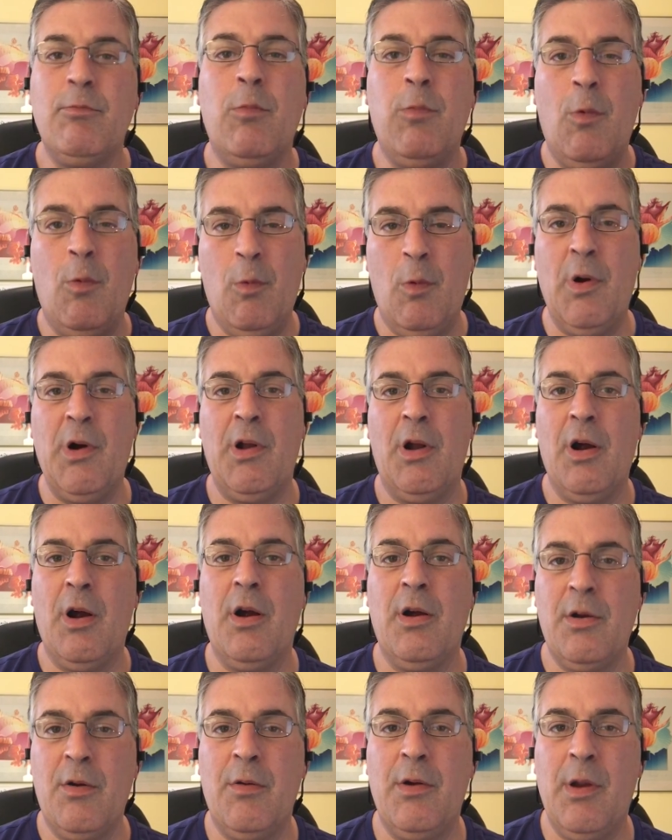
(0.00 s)
what
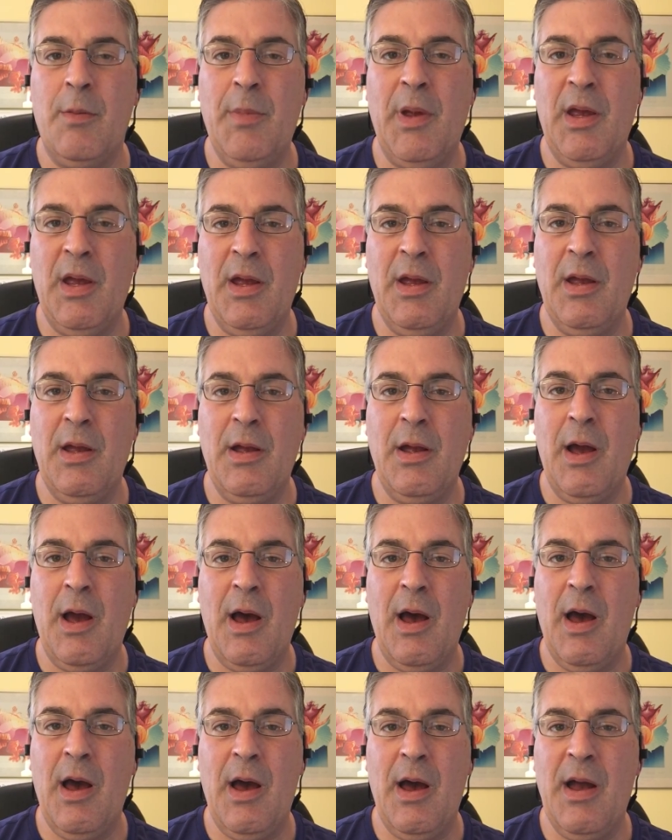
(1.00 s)
are going to be
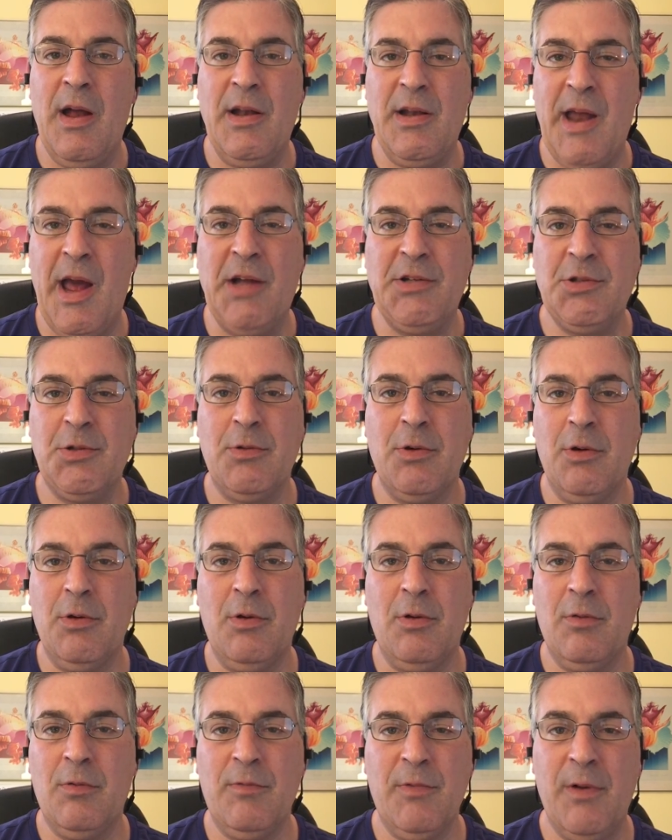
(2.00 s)

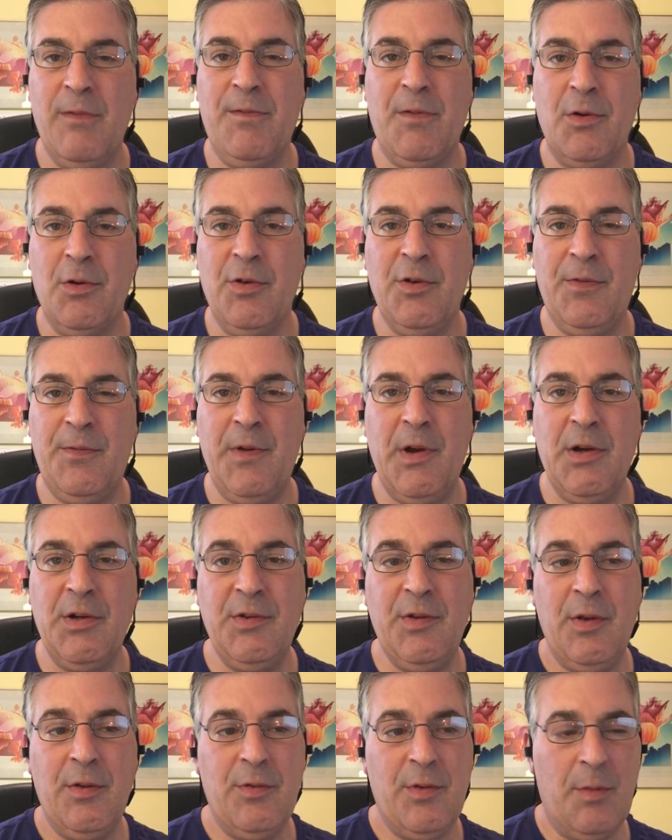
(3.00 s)
natural referral
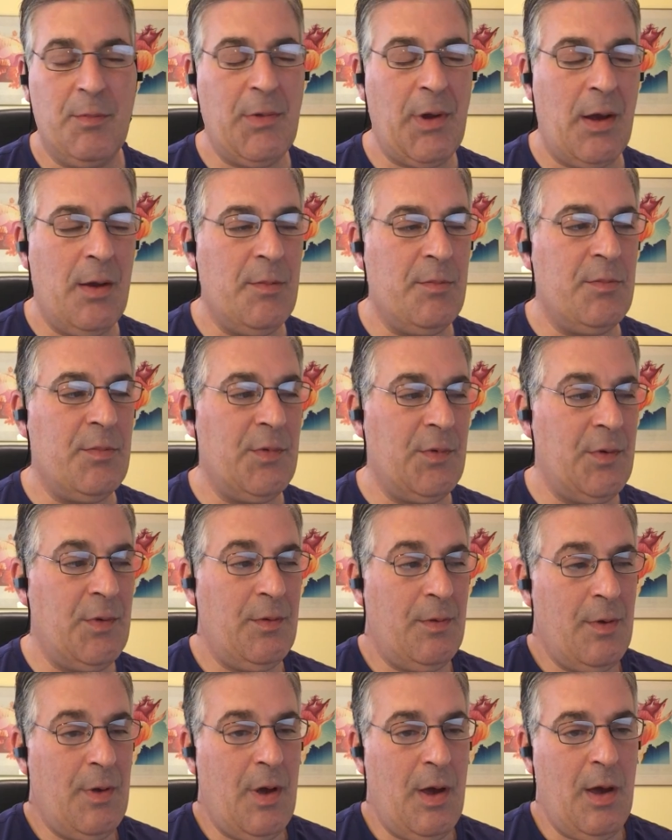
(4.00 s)
spheres.
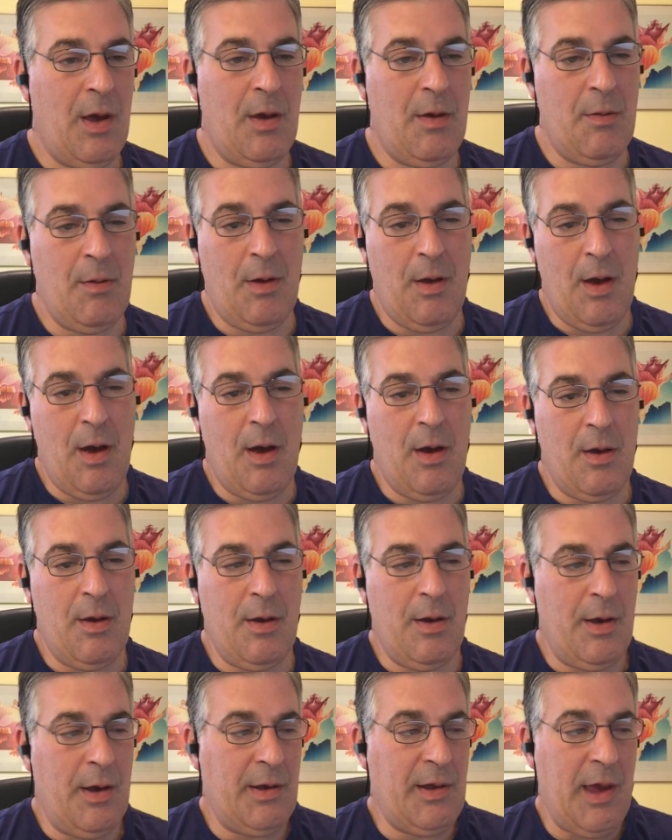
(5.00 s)
Sometimes,
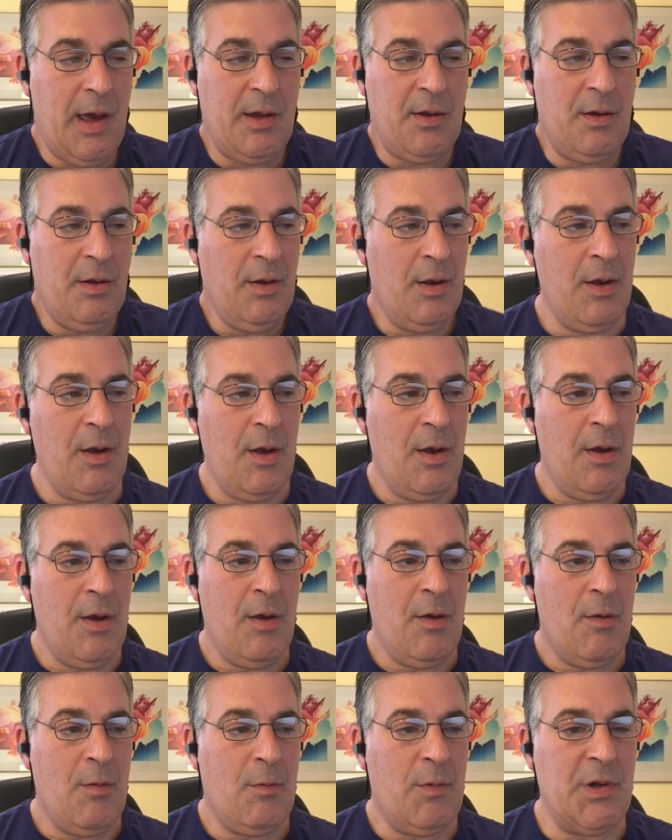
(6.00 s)
again,
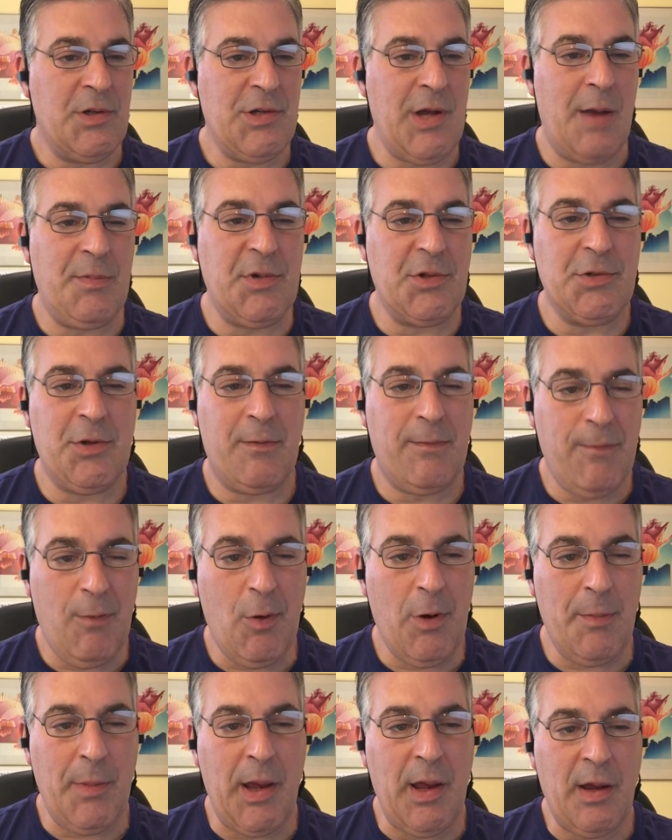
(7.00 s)
when chapters are
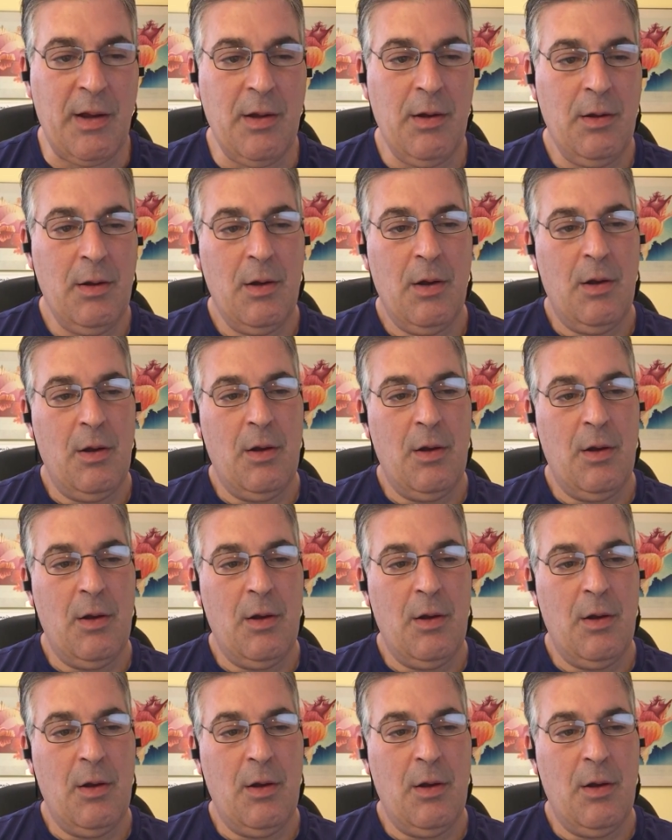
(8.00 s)
forming,